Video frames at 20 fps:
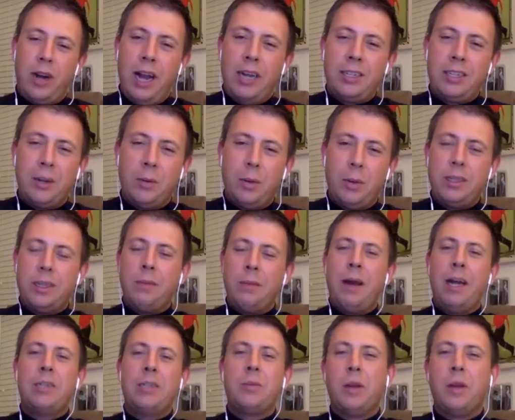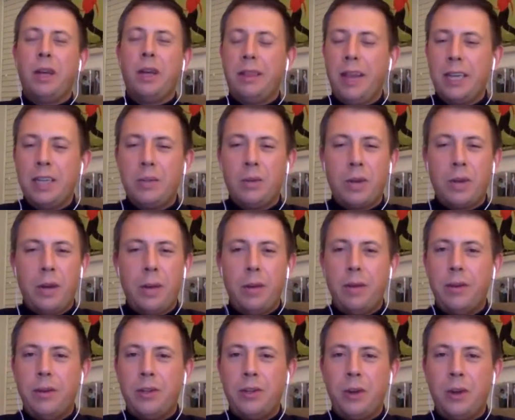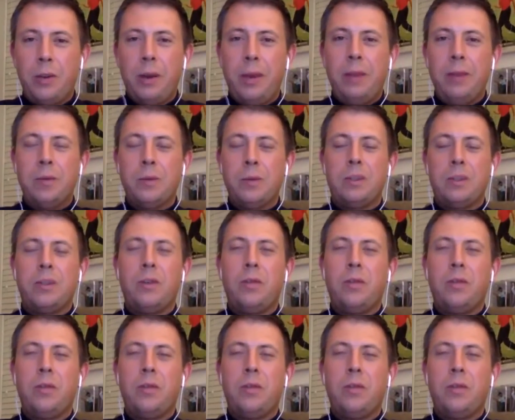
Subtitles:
hashtag Wednesday match play. Thanks for coming on the show, man. This was so